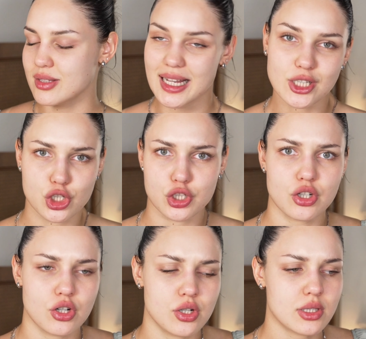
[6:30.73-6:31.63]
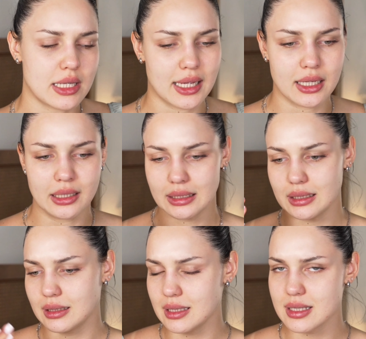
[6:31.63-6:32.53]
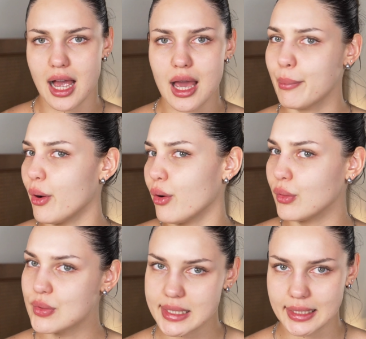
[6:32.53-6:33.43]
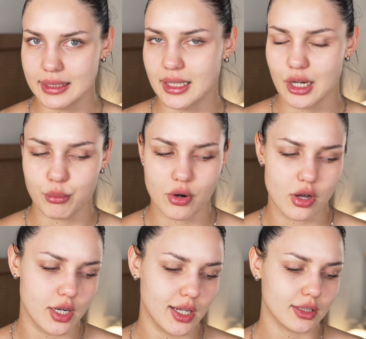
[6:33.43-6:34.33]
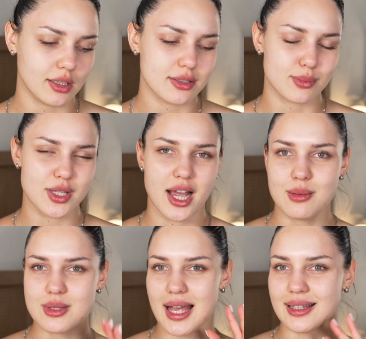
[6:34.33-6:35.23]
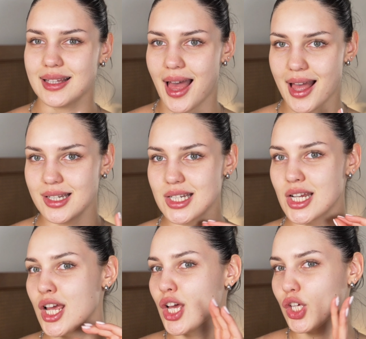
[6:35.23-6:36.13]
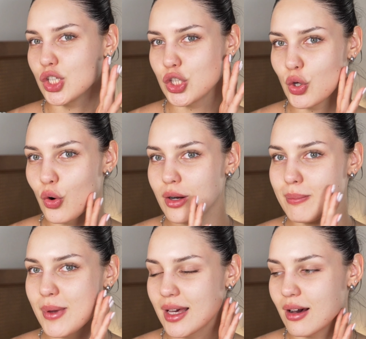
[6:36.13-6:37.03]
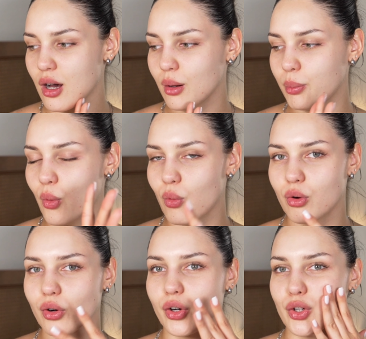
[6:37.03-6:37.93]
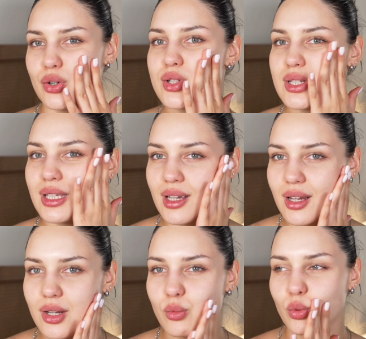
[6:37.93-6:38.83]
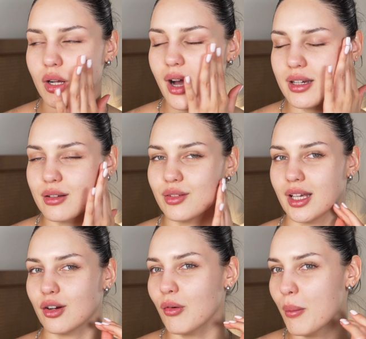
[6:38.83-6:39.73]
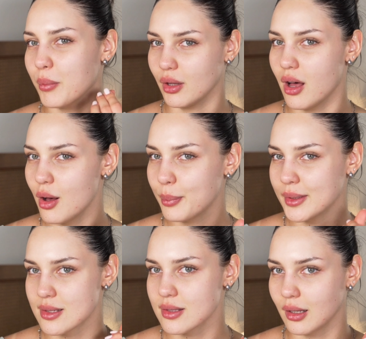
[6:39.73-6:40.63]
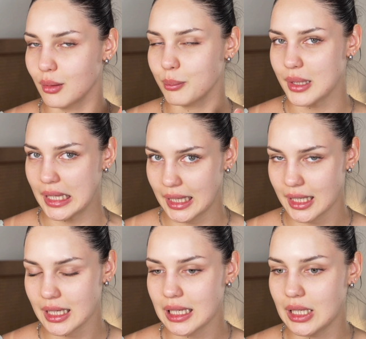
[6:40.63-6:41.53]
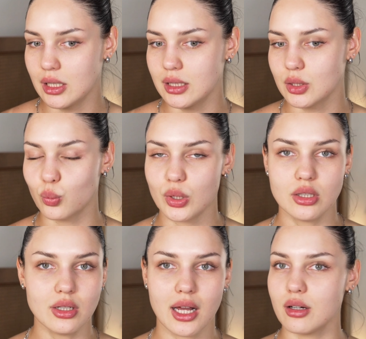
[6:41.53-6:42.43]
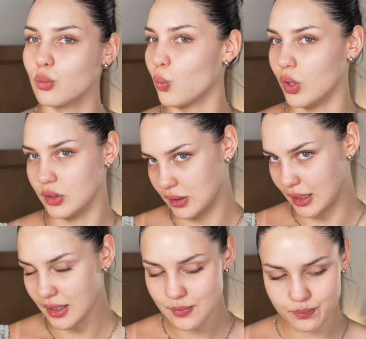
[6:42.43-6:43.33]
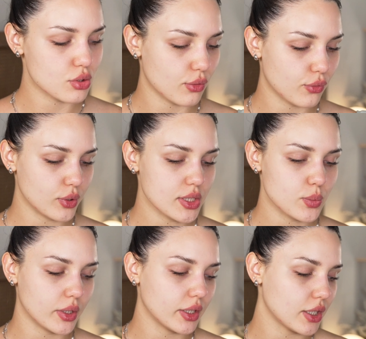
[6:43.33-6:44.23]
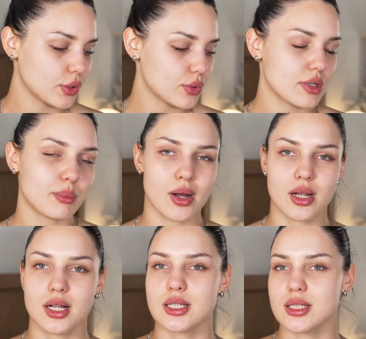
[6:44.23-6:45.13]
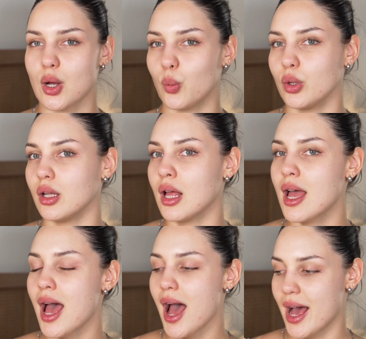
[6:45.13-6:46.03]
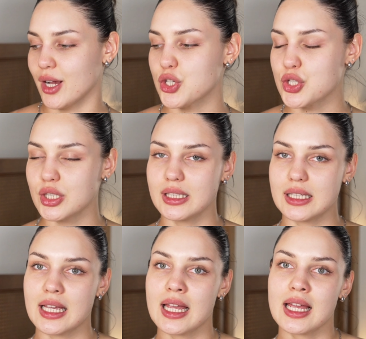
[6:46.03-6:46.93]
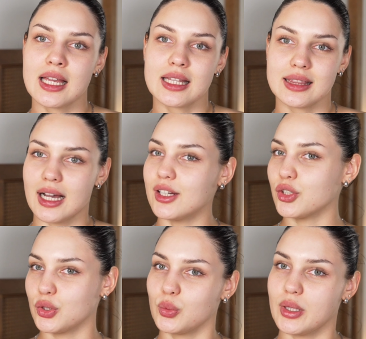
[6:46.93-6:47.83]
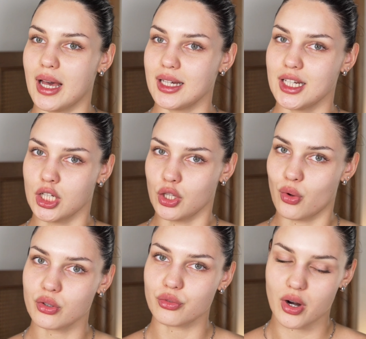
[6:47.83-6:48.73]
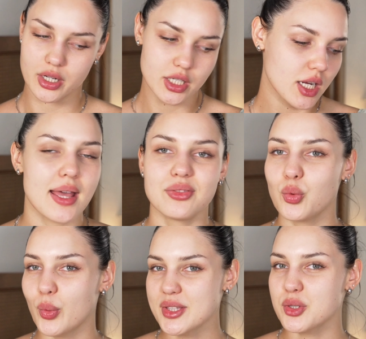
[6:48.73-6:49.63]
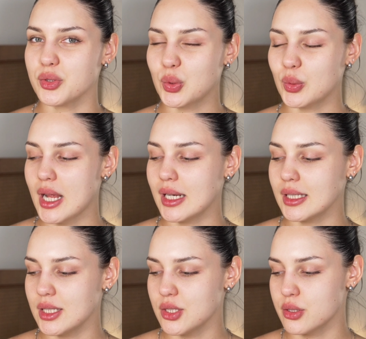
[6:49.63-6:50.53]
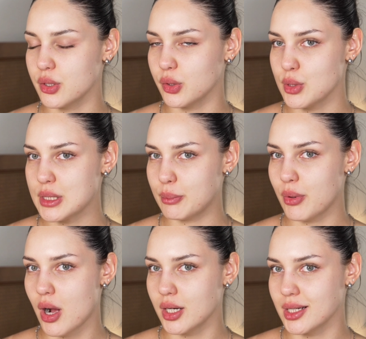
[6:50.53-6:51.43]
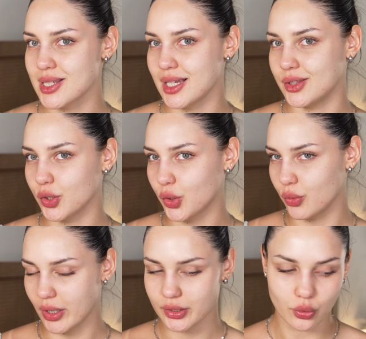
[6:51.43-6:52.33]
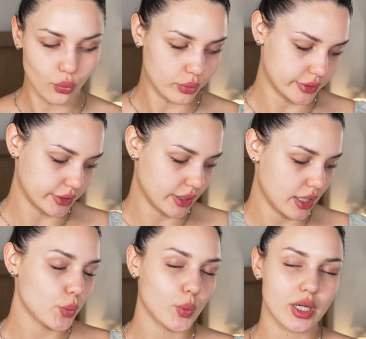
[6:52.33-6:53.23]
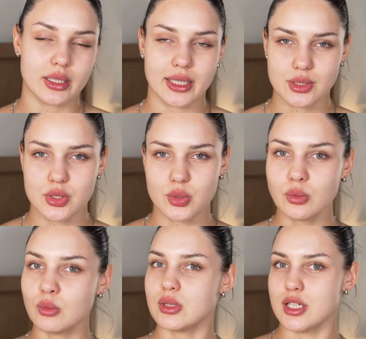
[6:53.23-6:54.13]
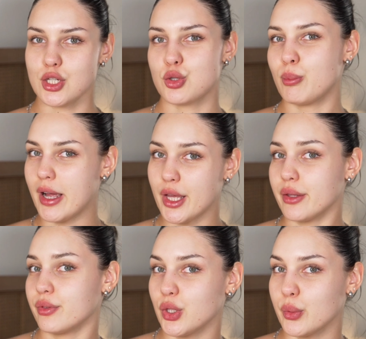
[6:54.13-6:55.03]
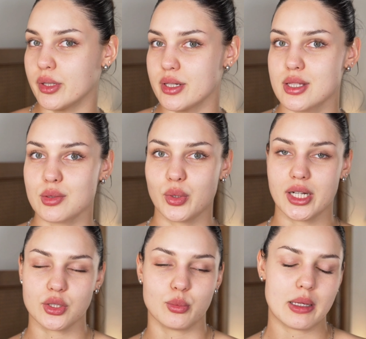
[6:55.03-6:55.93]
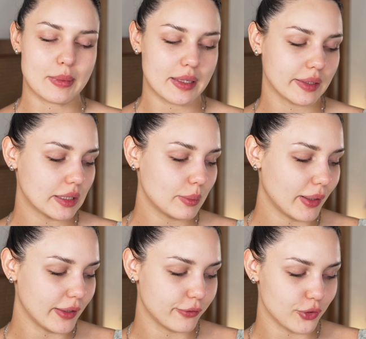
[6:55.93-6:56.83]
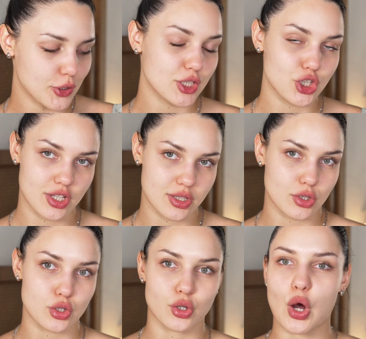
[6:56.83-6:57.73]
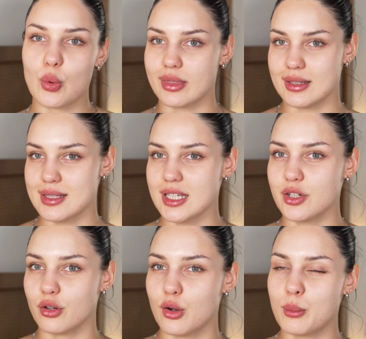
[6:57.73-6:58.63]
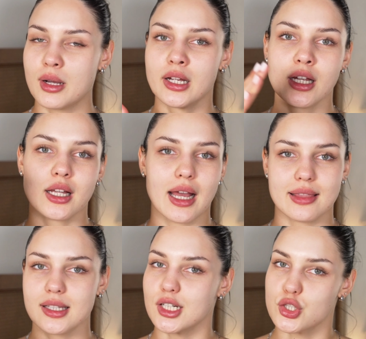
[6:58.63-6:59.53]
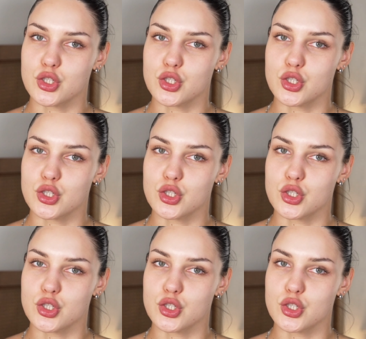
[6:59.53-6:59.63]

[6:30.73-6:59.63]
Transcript: textures and the type of skincare product, sometimes at the end your makeup or your skin will kind of like crumble up and start peeling, and we do not want that. So of course we're going to use the products that will actually not do that in a long run. And the way to do that is to use the products in the correct order. So what I like to teach my viewers when I do my makeup, I first suggest to go with a serum and then a